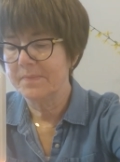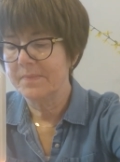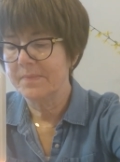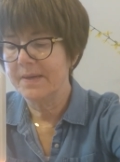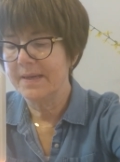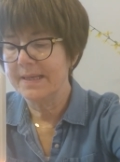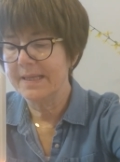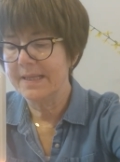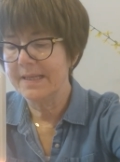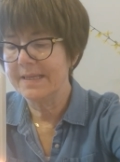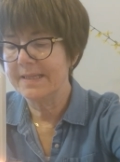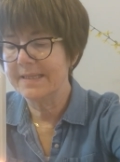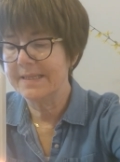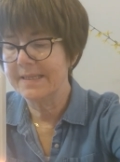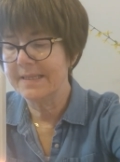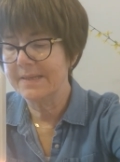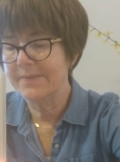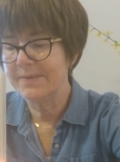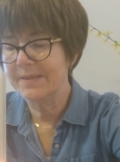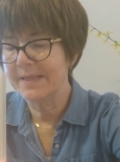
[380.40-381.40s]
My
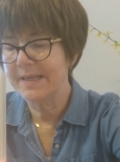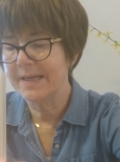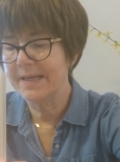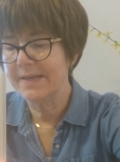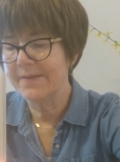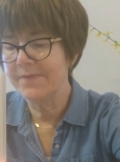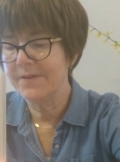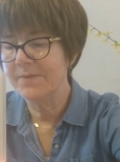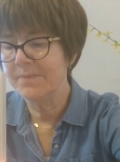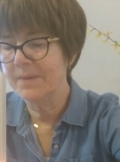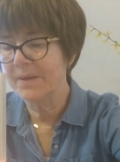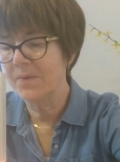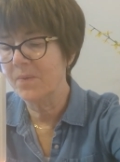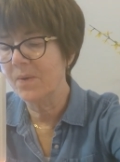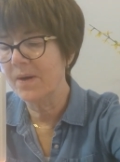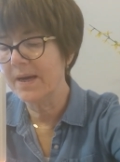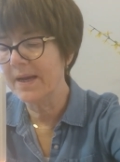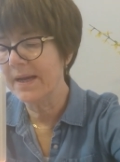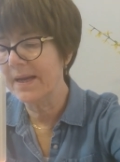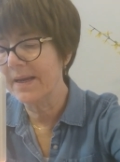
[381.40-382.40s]
elastic was kind of in my
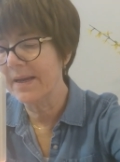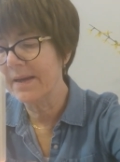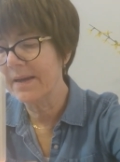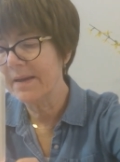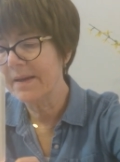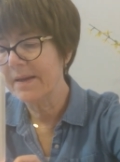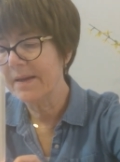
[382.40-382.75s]
way.